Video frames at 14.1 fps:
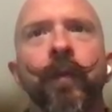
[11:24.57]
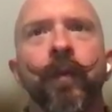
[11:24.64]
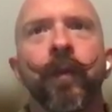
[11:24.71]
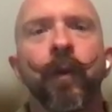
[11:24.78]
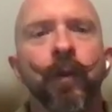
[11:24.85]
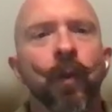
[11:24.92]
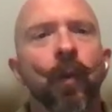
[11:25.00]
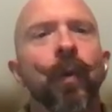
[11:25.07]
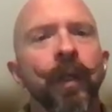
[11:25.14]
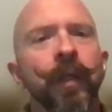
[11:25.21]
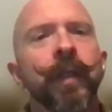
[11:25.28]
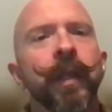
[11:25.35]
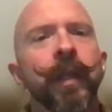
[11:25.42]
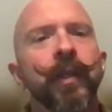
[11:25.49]
those
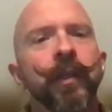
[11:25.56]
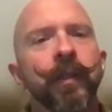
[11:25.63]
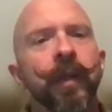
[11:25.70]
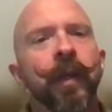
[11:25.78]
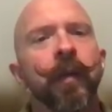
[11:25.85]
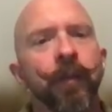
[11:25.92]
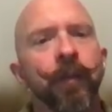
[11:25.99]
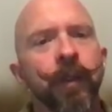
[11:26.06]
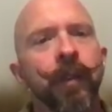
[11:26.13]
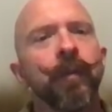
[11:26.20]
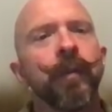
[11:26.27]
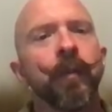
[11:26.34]
organizations come to